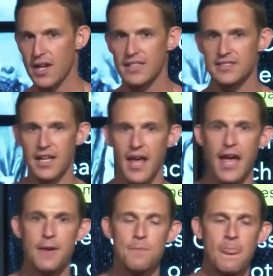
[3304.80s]
I said,
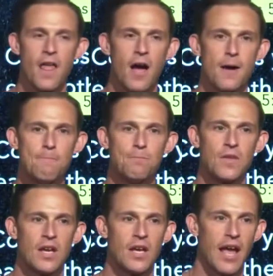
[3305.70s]
hey,
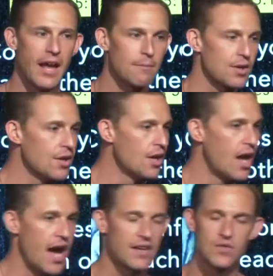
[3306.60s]
Amber,
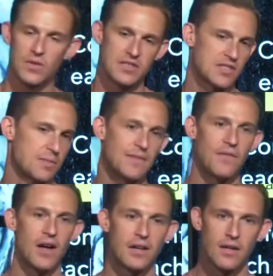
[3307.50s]
I just want this to be
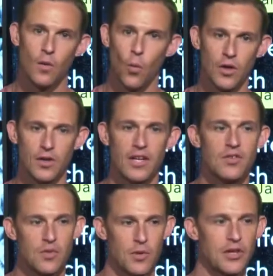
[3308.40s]
fun.
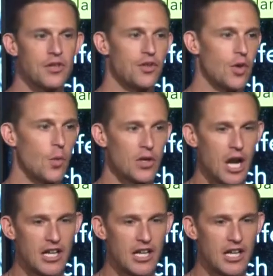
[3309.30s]
Here's what we're going to do. We're not